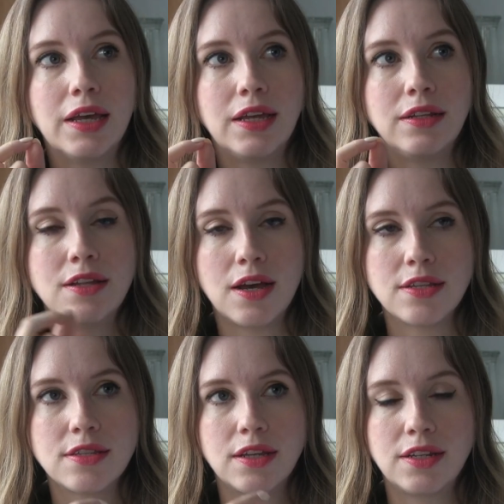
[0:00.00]
it
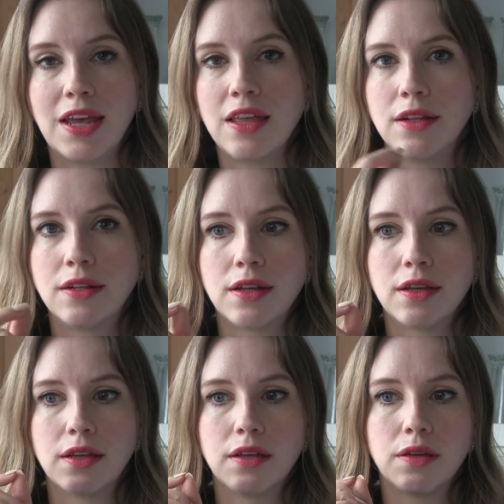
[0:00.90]
does contain
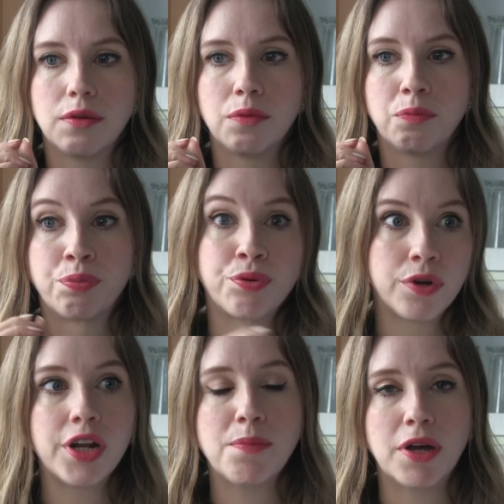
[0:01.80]

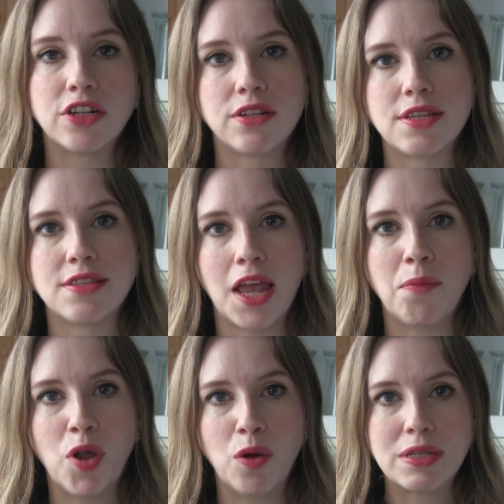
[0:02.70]
pretty much the
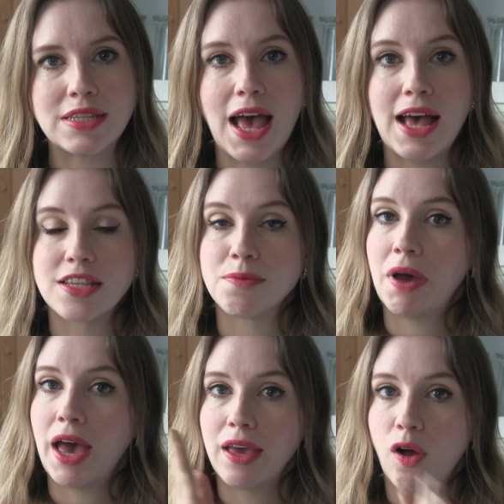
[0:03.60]
same notes as
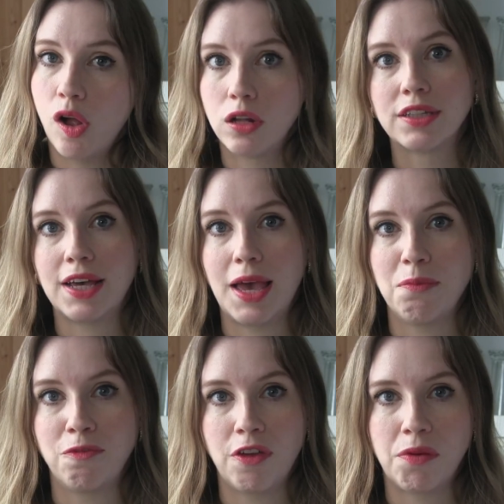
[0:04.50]
my
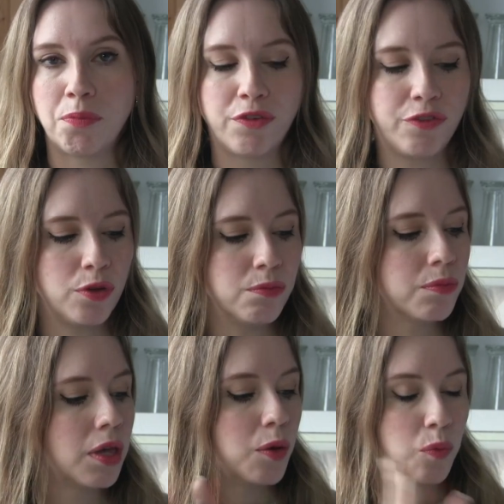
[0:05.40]
all-time favorite
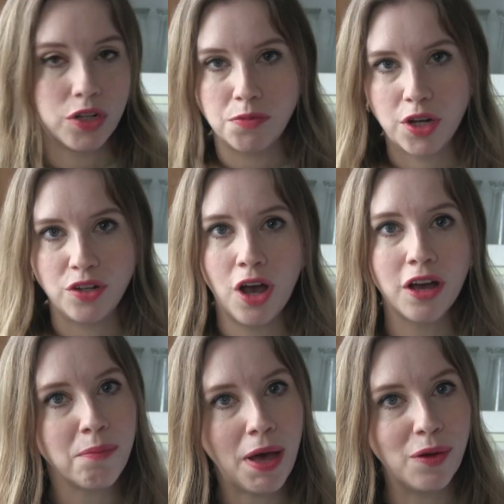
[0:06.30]
perfume, which I'm going to
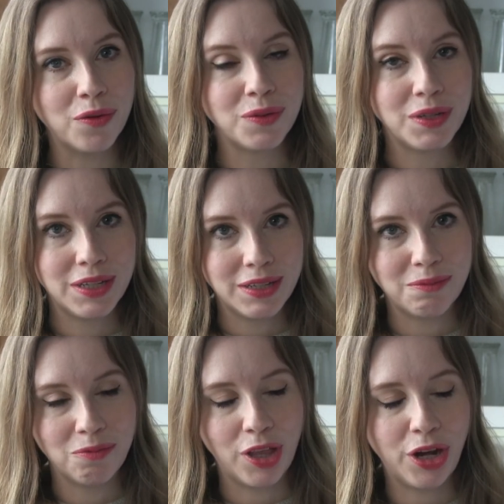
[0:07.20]
talk about
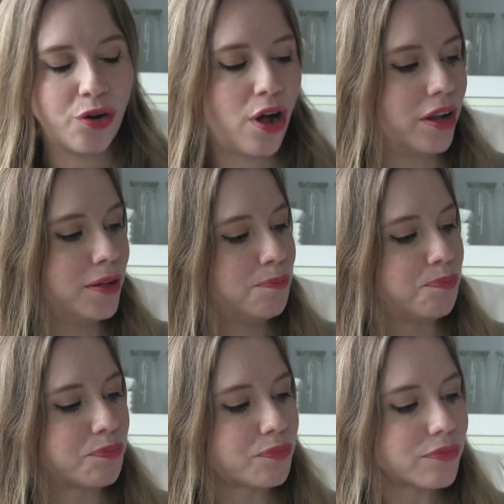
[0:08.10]
later on
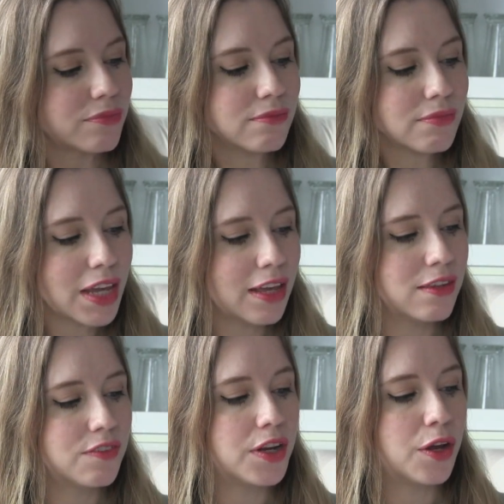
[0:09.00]
in
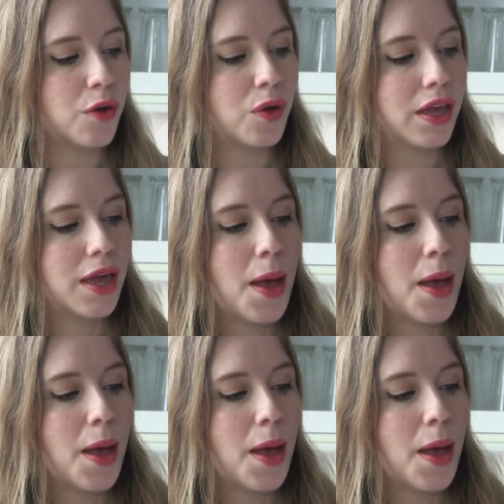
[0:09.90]
this video,